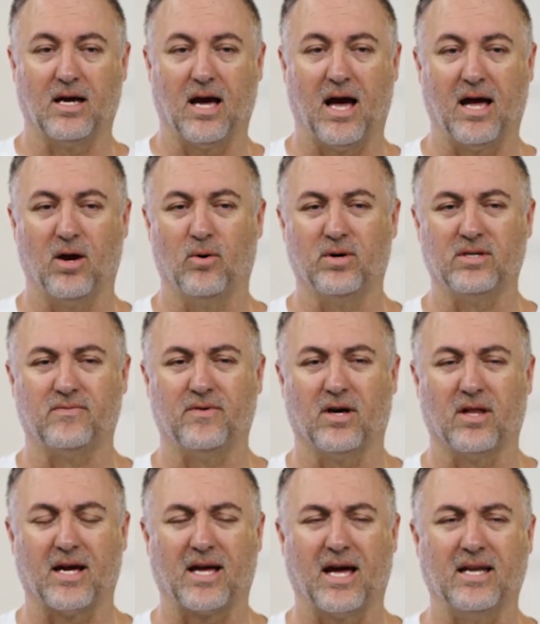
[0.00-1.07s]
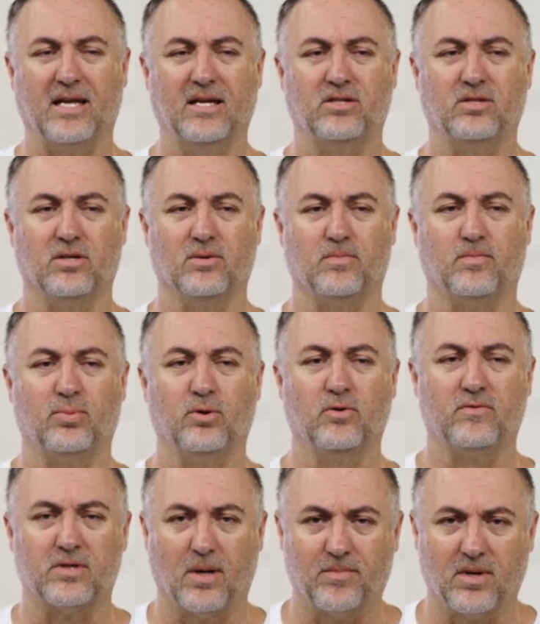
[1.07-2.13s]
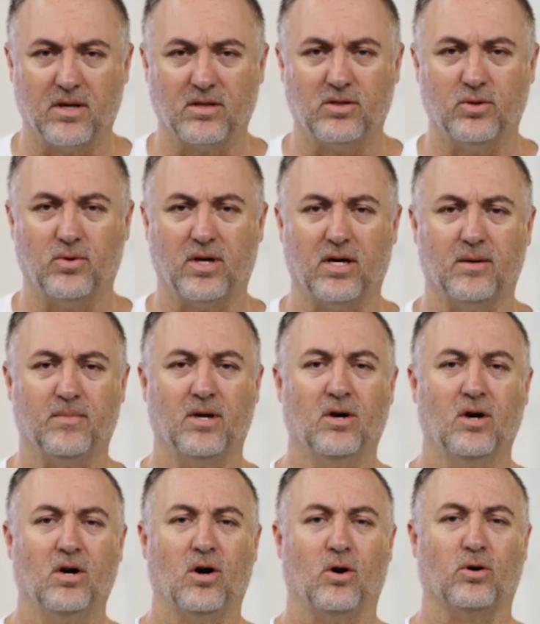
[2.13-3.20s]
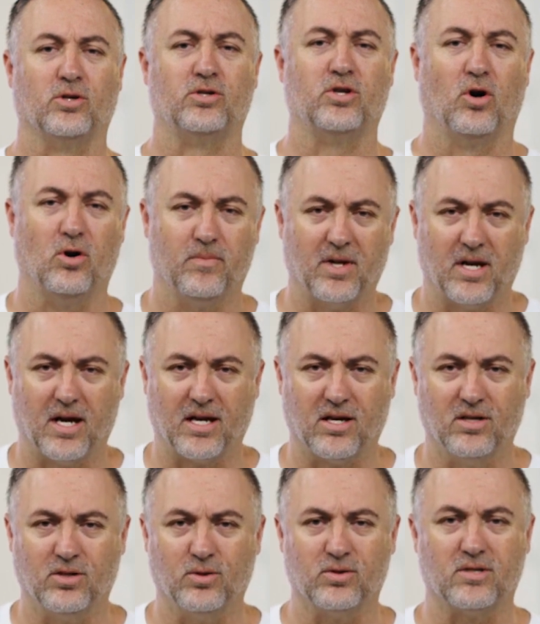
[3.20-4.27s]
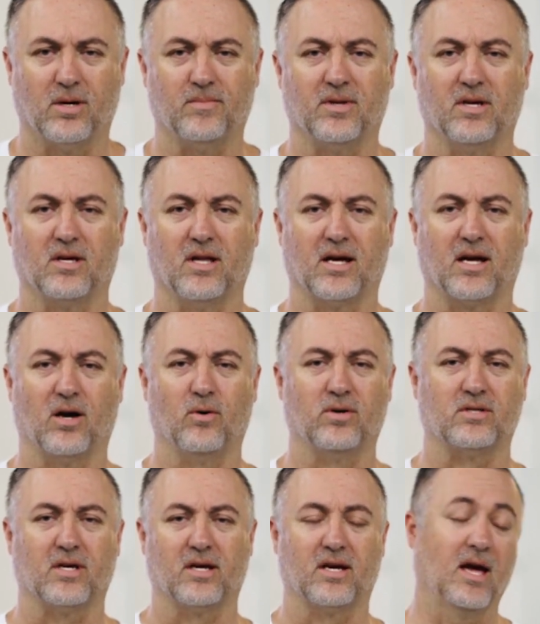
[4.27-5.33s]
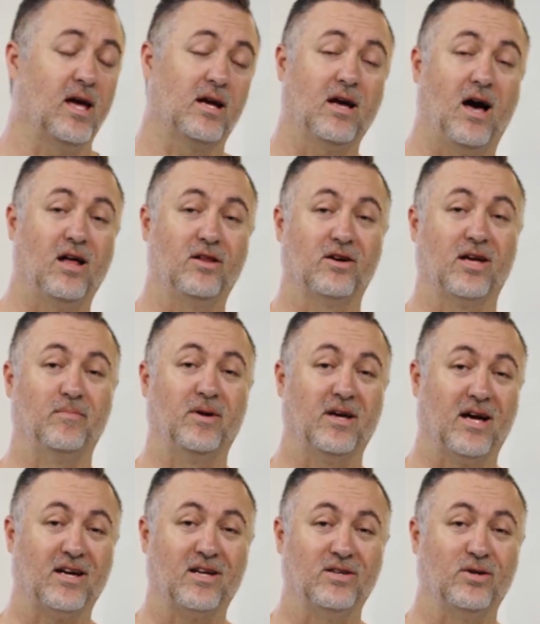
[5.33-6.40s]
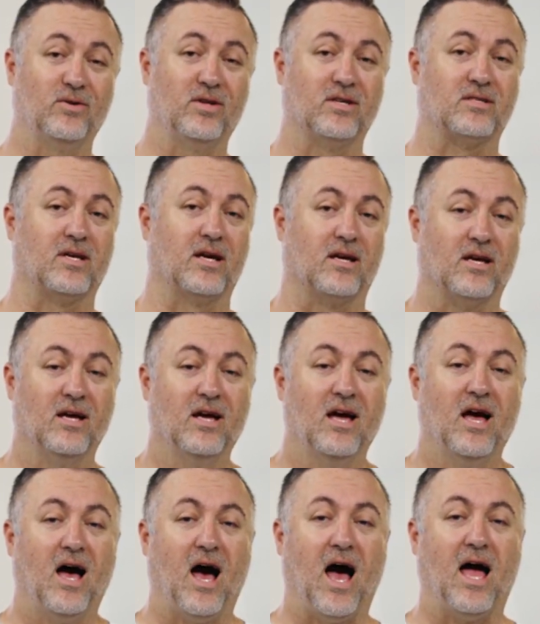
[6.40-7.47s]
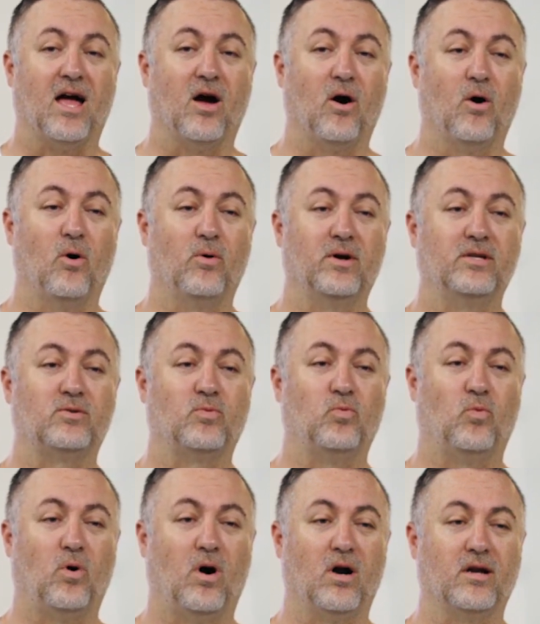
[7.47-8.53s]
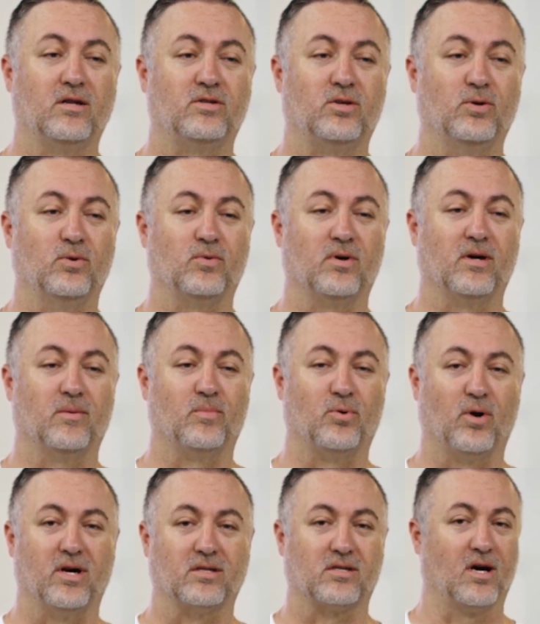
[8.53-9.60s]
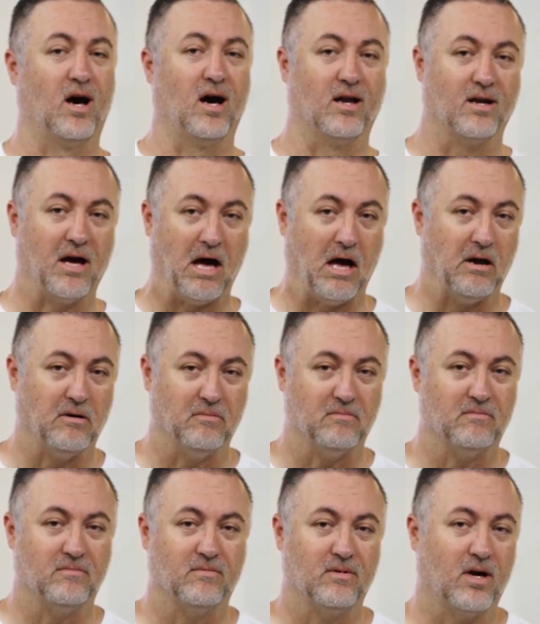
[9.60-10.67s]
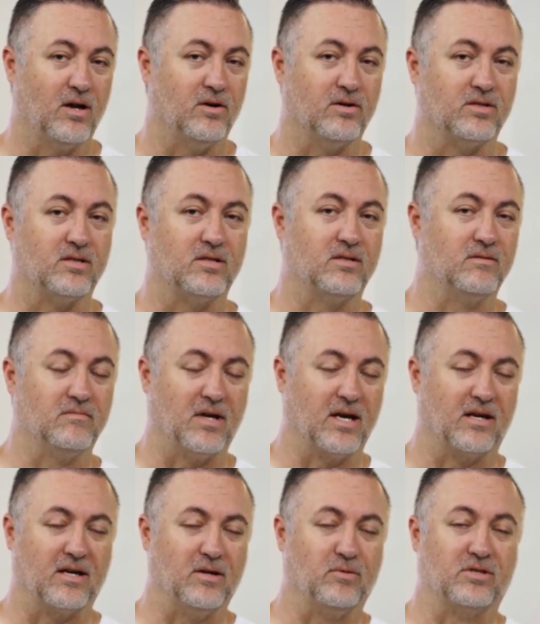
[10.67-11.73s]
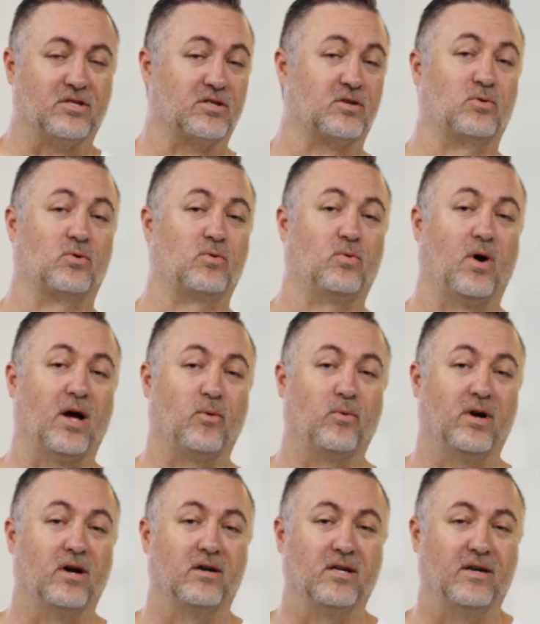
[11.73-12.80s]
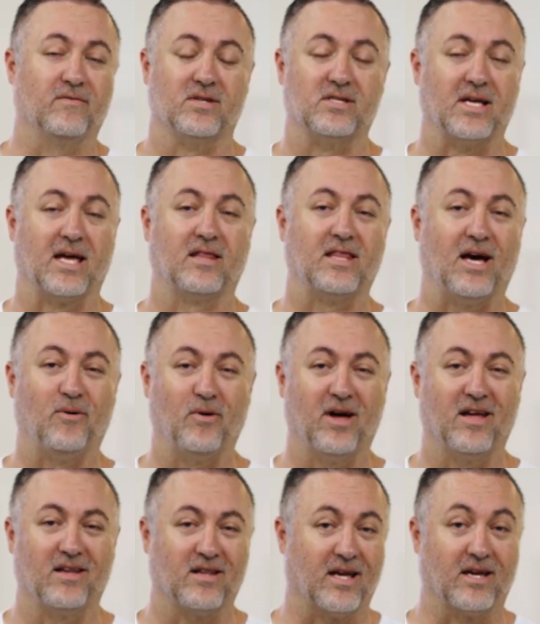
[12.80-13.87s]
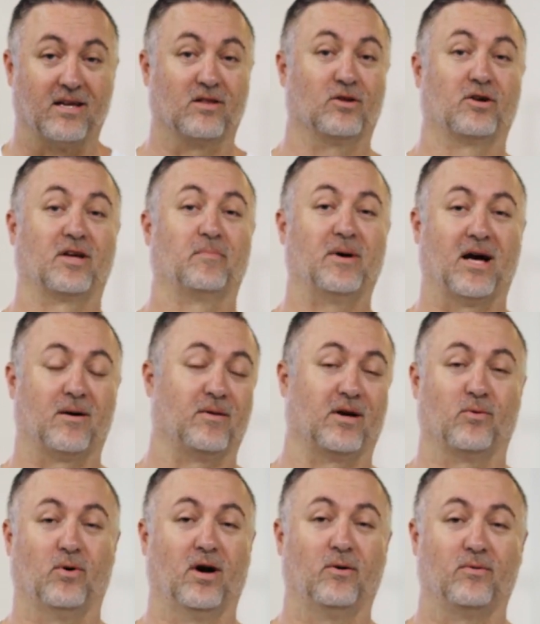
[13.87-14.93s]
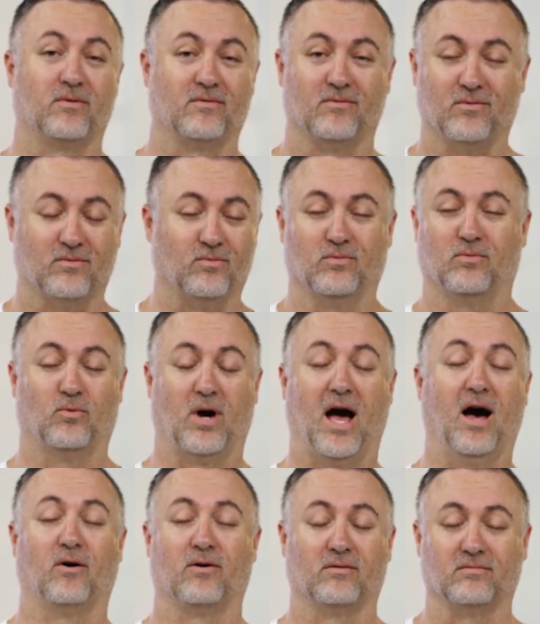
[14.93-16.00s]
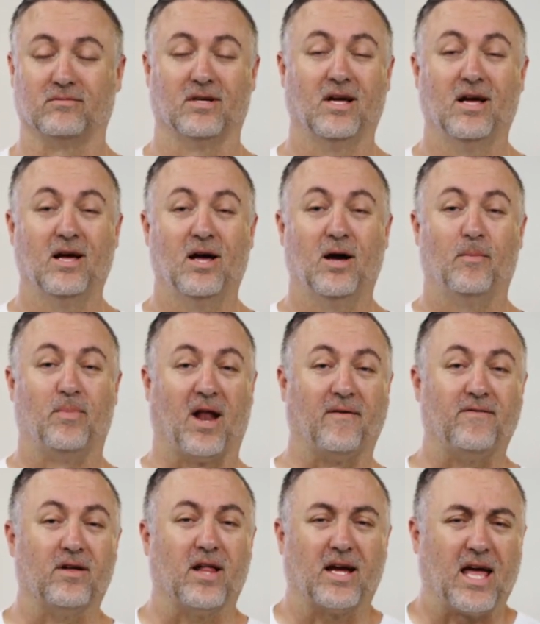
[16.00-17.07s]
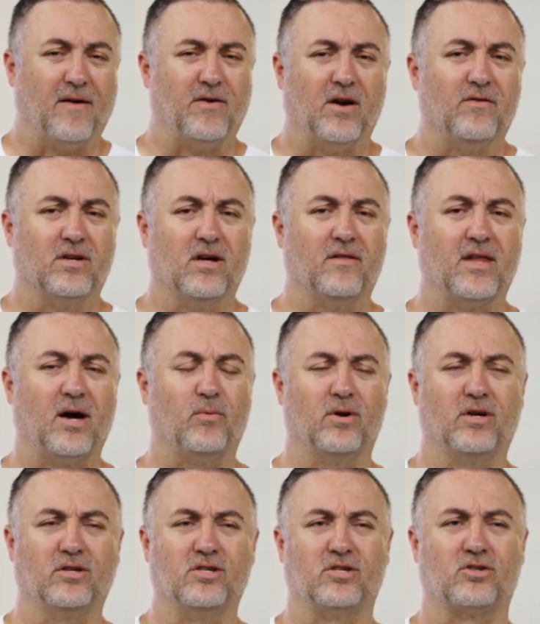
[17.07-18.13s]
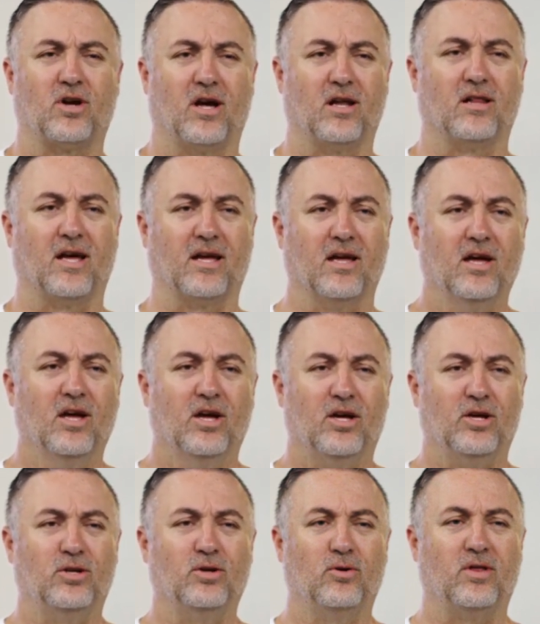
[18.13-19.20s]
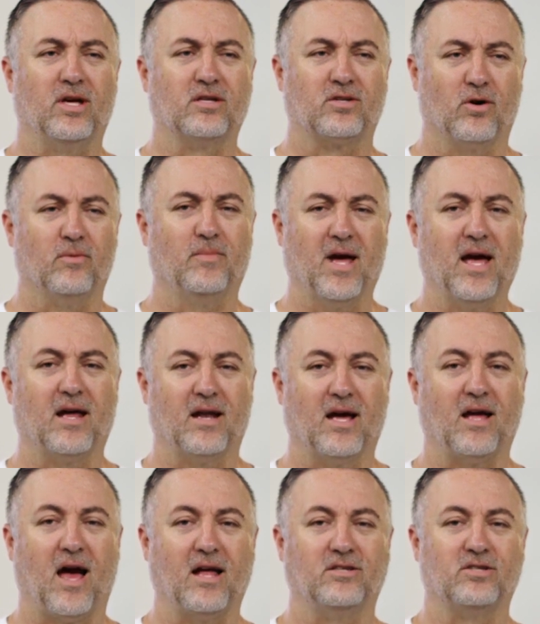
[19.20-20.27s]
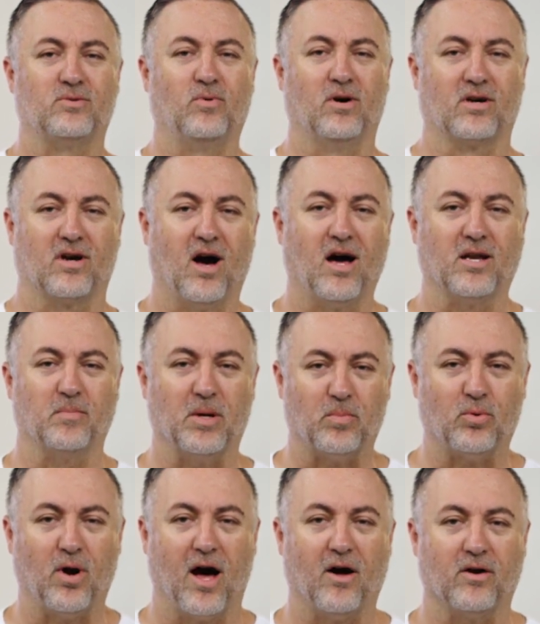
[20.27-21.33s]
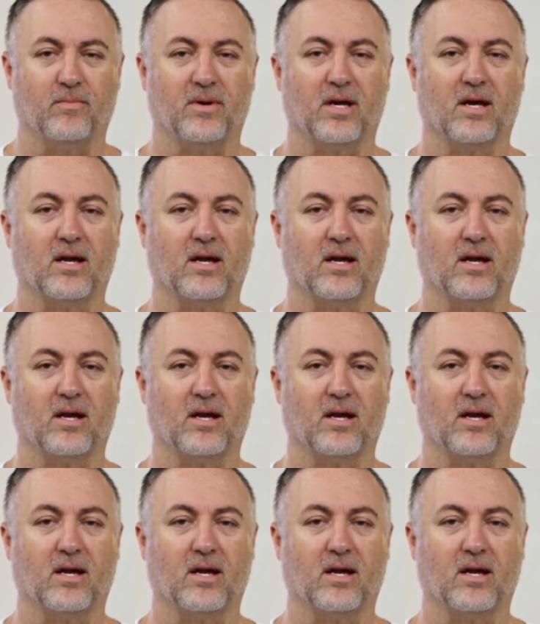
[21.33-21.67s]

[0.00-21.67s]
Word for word: I always felt like I need to prove something to him or show him that I can do something. Like I always like, hey God, look at me, I can do this. Like I always wanted to impress God. I don't under like it was just quite weird to even say it that way. Like looking back, I'm like, why? Wow. But I feel like, have you ever done that where you're just trying to like, you do things go, man, I, I just want God to be proud of me.